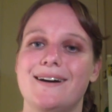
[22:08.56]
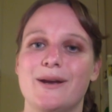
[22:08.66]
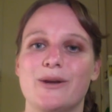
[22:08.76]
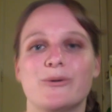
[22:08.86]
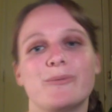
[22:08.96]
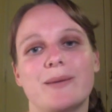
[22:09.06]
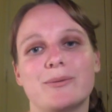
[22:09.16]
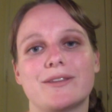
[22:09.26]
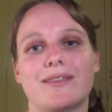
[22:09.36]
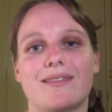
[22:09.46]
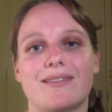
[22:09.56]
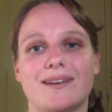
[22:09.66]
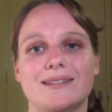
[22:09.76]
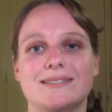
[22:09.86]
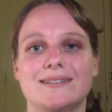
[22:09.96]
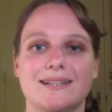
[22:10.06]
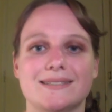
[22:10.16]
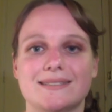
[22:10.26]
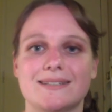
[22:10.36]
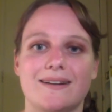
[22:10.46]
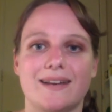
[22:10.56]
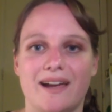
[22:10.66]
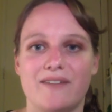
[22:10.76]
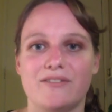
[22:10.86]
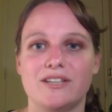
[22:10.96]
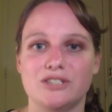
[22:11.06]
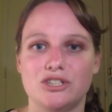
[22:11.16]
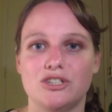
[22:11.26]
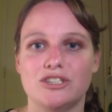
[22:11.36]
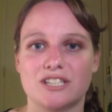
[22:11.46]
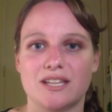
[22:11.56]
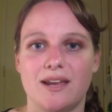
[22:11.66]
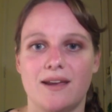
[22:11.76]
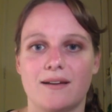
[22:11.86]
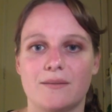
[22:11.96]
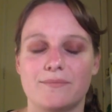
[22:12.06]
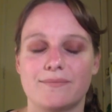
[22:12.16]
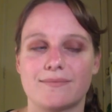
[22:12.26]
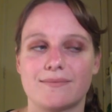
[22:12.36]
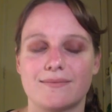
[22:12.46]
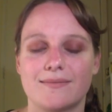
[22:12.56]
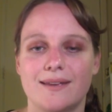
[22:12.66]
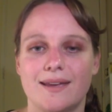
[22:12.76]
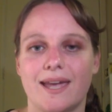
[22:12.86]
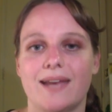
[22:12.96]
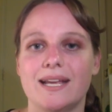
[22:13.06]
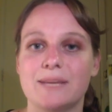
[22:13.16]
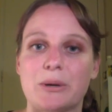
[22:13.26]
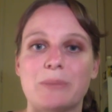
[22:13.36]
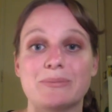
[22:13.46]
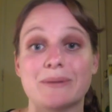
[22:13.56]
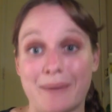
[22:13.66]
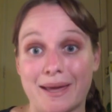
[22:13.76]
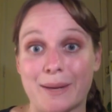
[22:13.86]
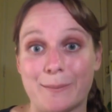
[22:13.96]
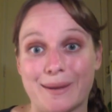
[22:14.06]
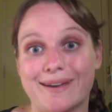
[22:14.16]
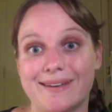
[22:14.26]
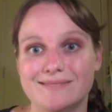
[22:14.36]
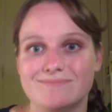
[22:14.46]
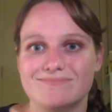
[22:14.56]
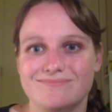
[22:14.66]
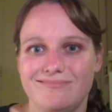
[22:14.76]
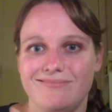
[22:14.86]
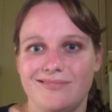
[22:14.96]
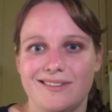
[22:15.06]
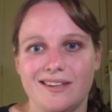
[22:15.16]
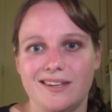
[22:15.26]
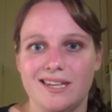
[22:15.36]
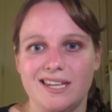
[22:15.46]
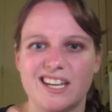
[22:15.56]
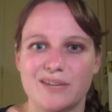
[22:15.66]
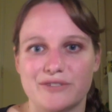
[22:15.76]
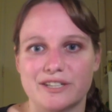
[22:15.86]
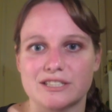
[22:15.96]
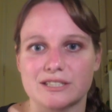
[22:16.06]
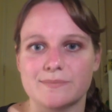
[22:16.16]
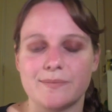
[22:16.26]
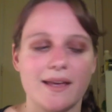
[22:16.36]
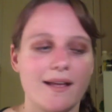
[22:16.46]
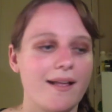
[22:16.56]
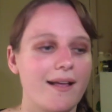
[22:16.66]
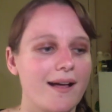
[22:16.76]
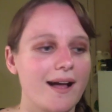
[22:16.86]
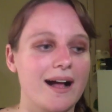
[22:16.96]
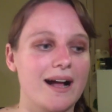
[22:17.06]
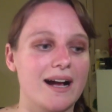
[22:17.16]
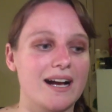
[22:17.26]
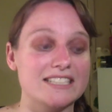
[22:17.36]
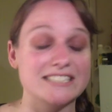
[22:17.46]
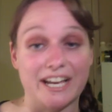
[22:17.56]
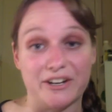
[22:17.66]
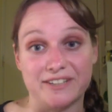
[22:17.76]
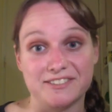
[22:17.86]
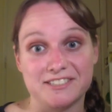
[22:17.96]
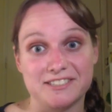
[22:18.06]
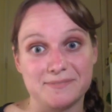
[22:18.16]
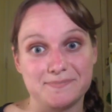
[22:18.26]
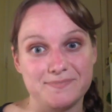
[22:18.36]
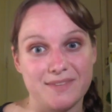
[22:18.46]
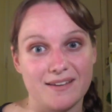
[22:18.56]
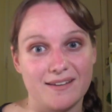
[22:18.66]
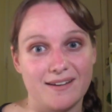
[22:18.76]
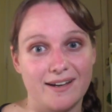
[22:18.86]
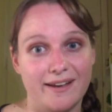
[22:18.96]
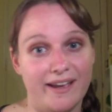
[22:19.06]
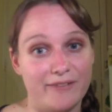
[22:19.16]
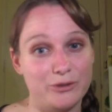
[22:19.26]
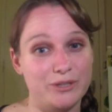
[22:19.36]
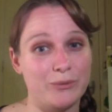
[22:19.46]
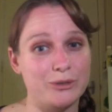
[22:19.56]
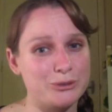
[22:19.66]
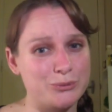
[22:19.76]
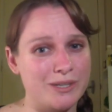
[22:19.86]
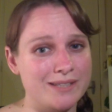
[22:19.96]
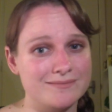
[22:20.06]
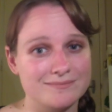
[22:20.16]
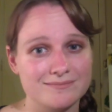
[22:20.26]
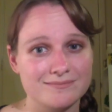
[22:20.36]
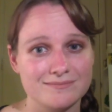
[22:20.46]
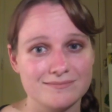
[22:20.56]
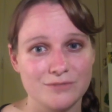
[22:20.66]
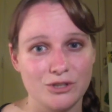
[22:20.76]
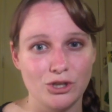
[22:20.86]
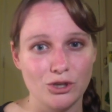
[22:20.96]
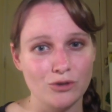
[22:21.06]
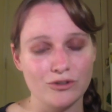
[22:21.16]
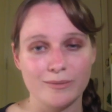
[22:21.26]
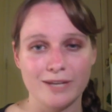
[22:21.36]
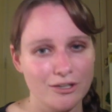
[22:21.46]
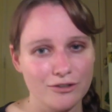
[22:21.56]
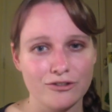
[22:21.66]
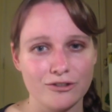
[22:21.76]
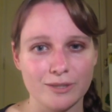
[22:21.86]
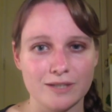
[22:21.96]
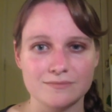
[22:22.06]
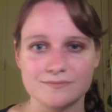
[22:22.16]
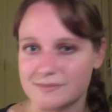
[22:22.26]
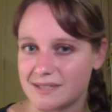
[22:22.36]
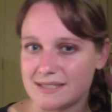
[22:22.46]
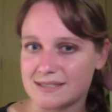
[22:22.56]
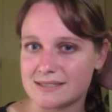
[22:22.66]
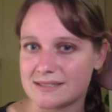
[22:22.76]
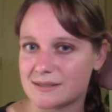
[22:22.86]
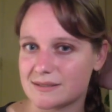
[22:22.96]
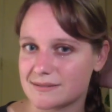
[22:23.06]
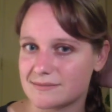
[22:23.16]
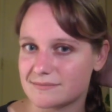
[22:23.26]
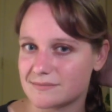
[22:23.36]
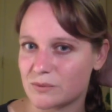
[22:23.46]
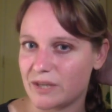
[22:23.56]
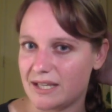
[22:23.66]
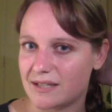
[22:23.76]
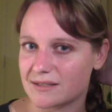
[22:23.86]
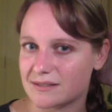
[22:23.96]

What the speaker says: don't want people to think that it's necessary to have this huge thing. Again, it's probably better, but you can fudge it. Shoutouts. I have only watched one new to me YouTuber this week.